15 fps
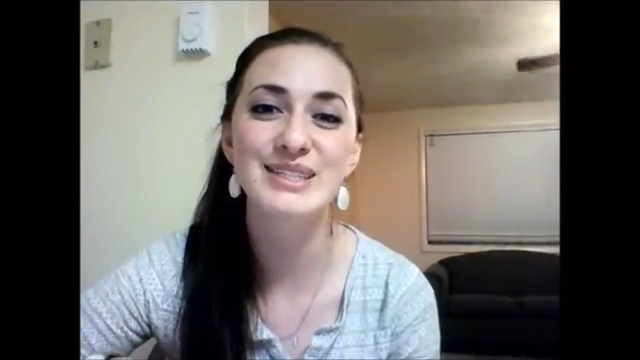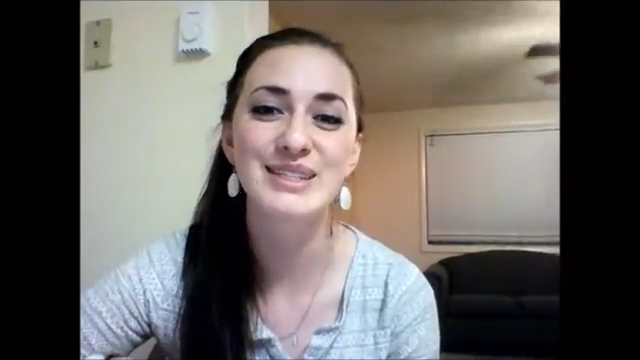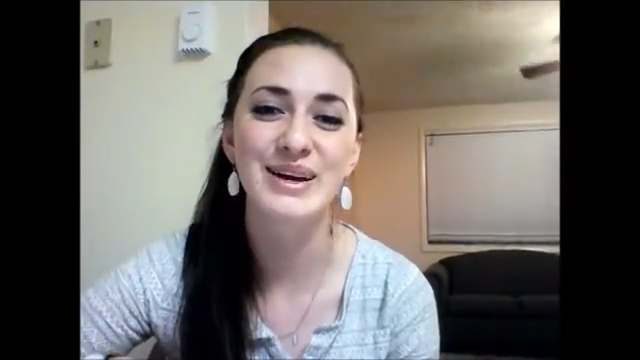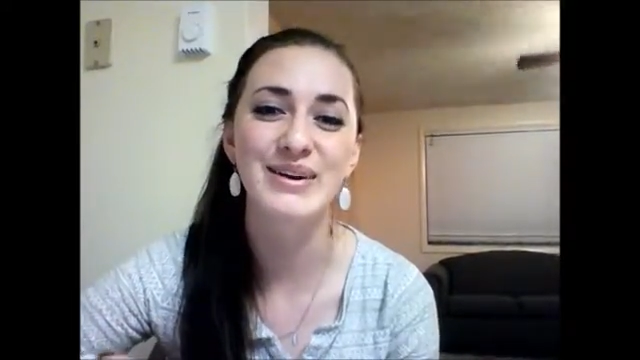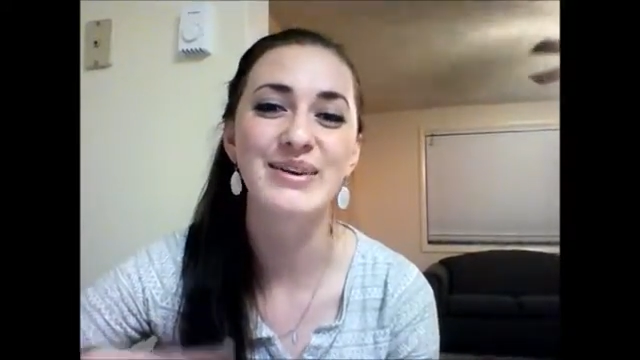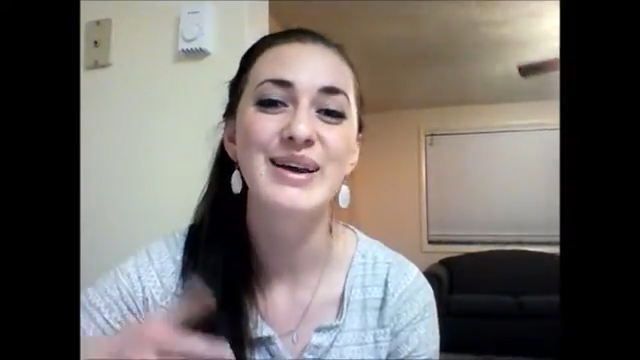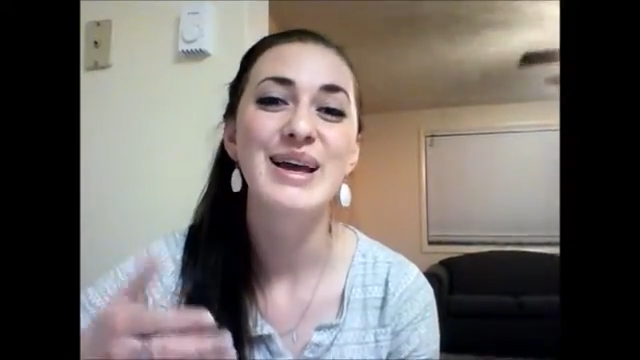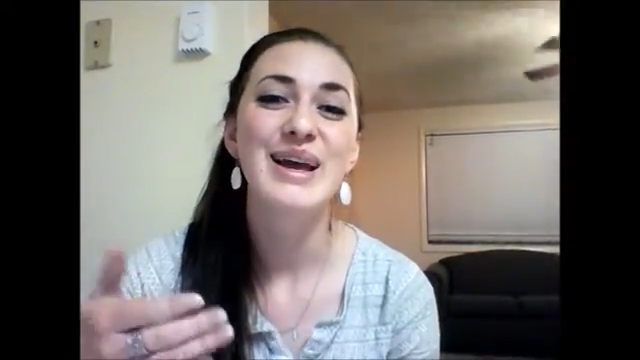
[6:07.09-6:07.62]

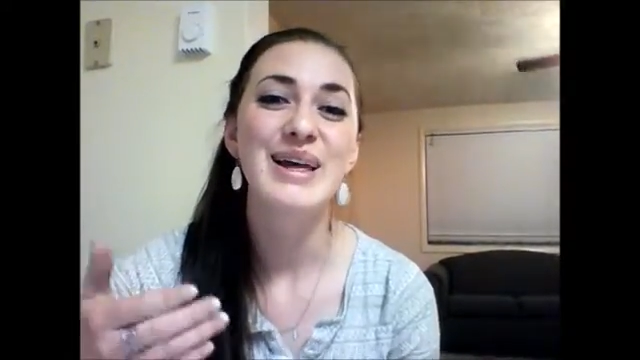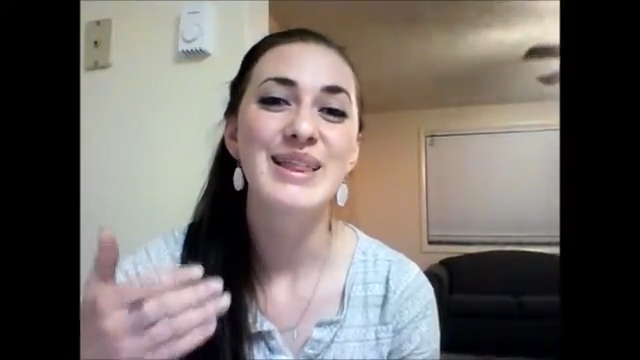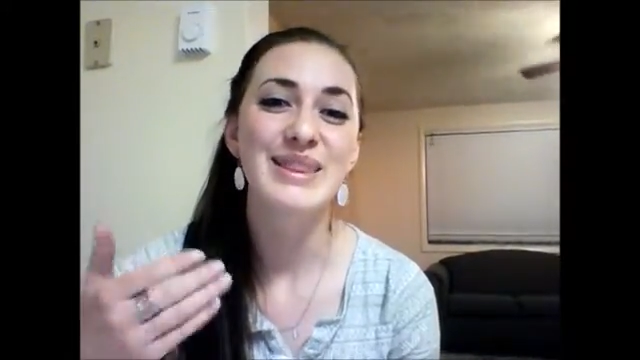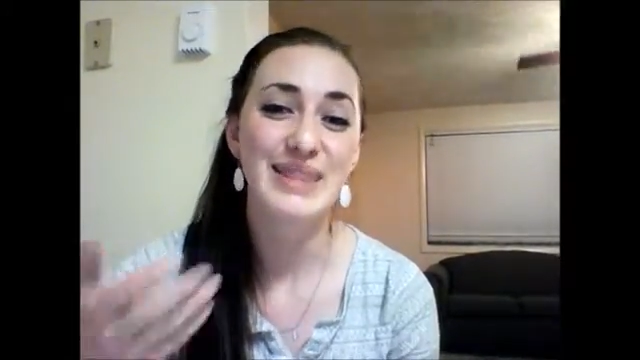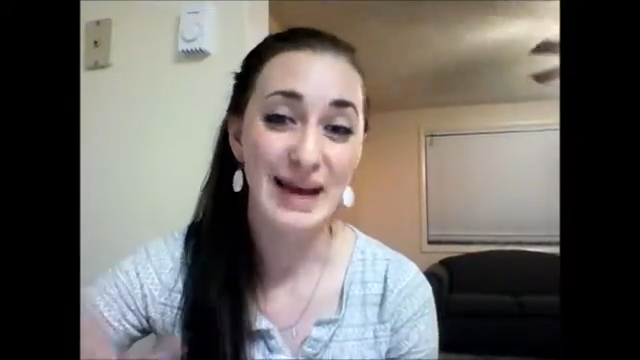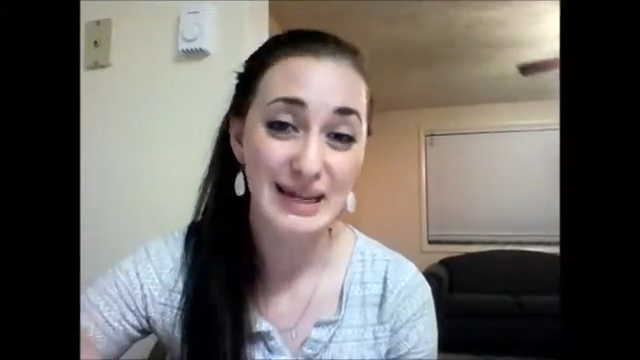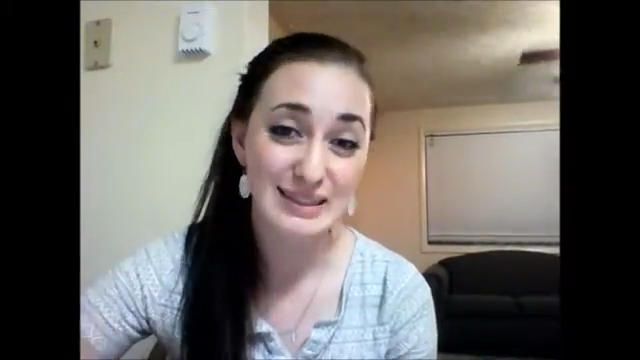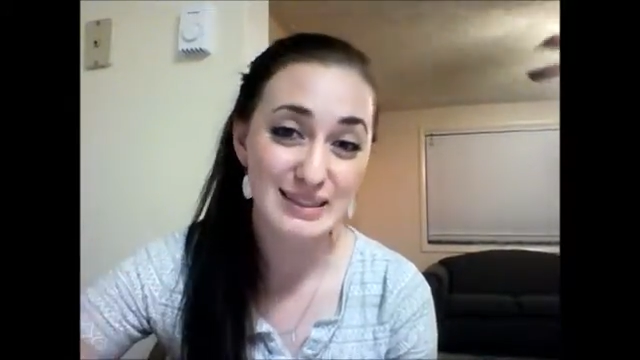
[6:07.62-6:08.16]
So
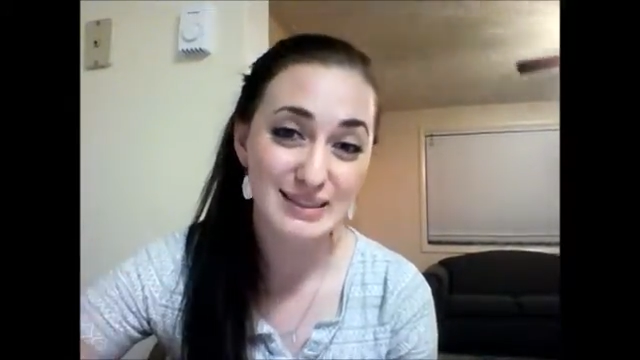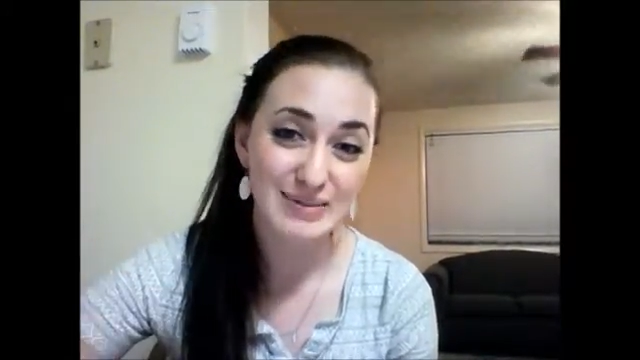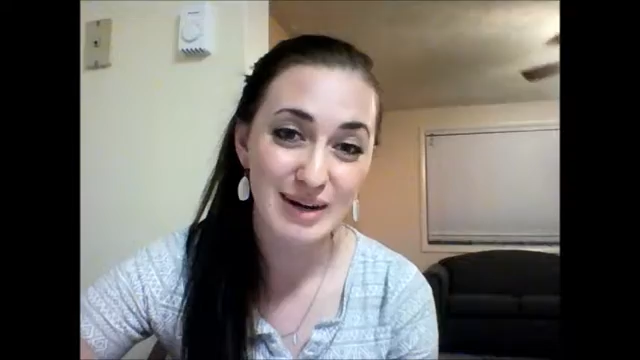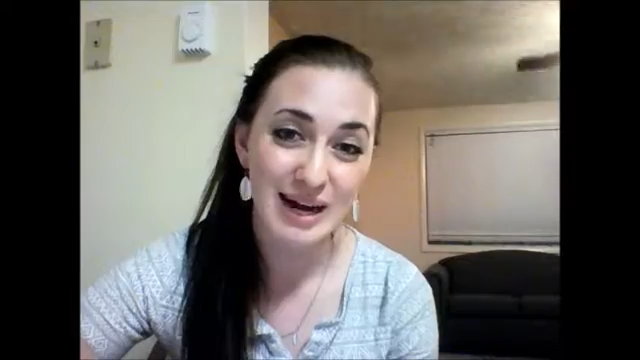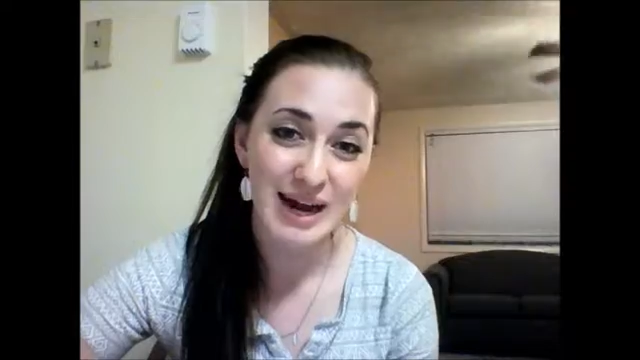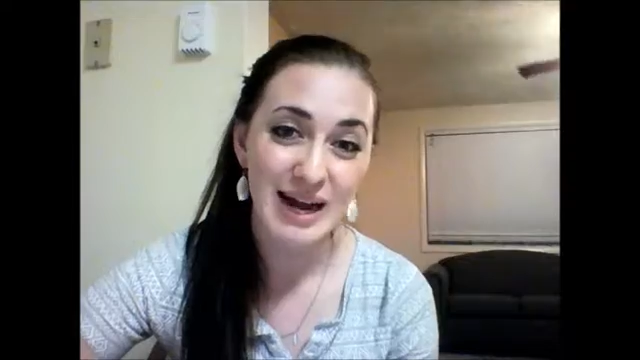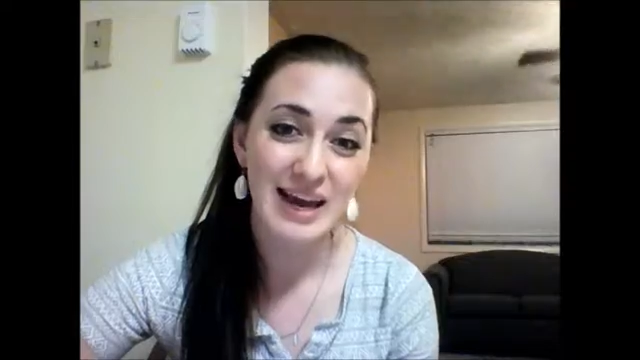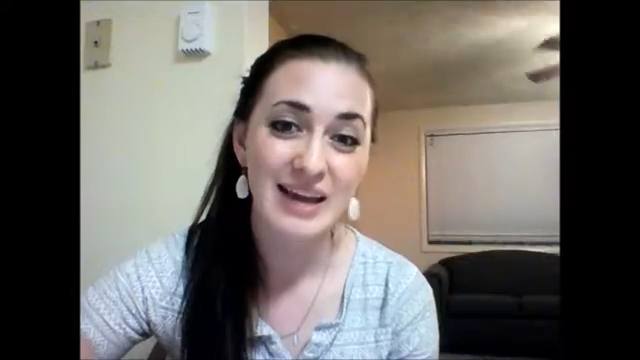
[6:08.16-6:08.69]
that's
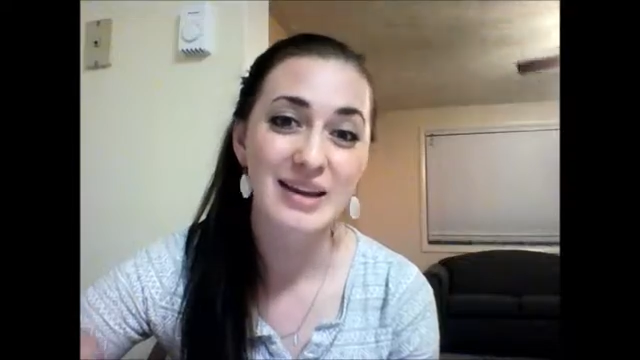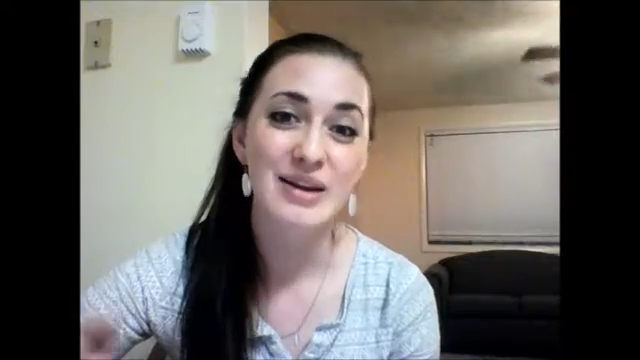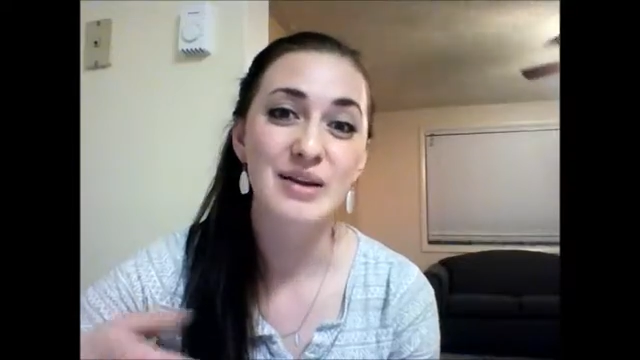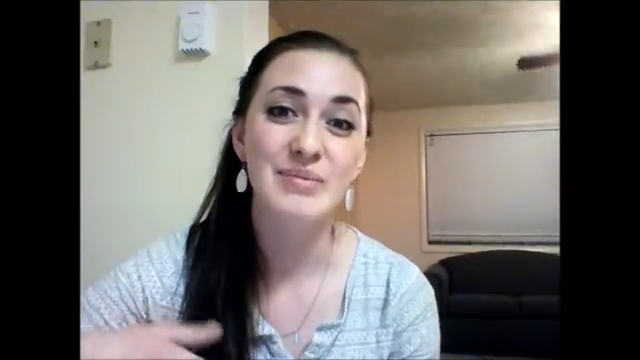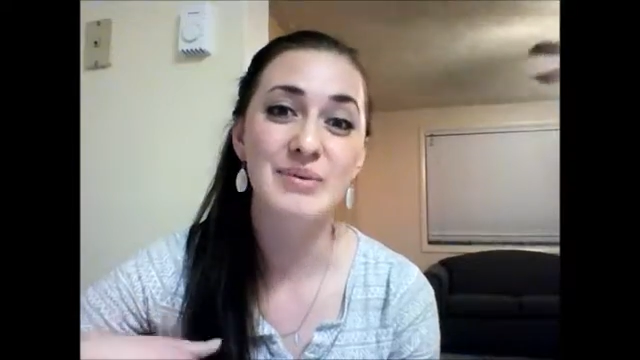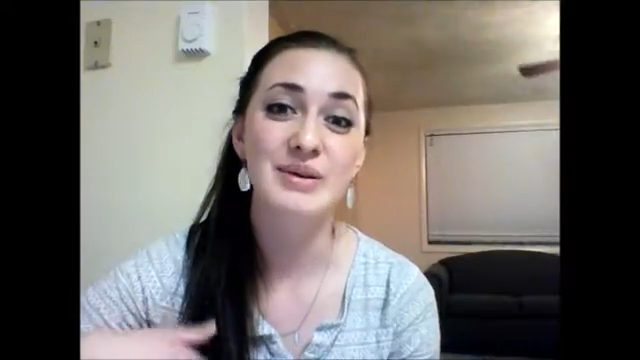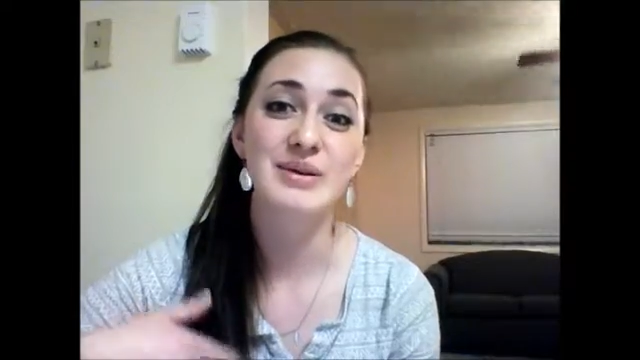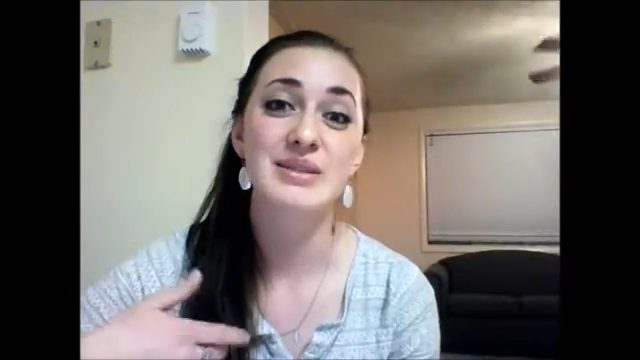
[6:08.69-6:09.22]
why
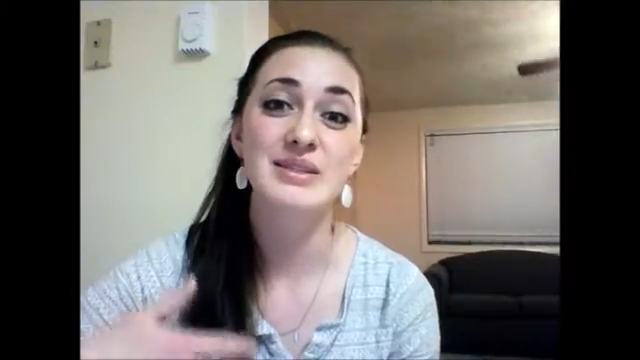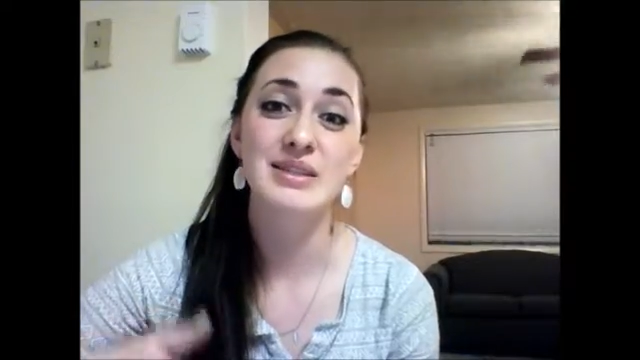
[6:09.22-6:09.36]
your bill is